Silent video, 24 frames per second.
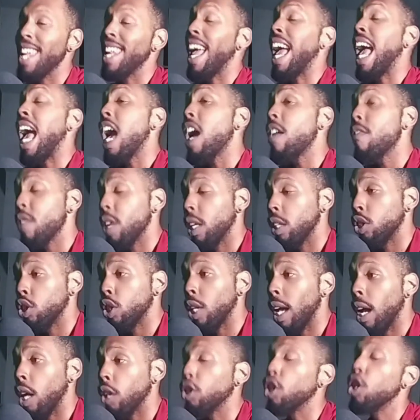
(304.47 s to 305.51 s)
and having a
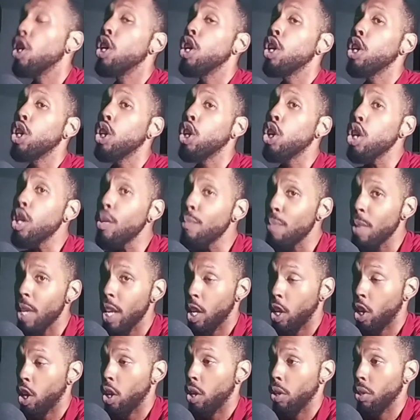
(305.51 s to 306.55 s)
child could be
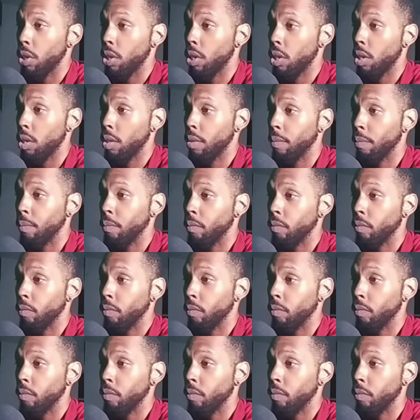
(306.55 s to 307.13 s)
a curse.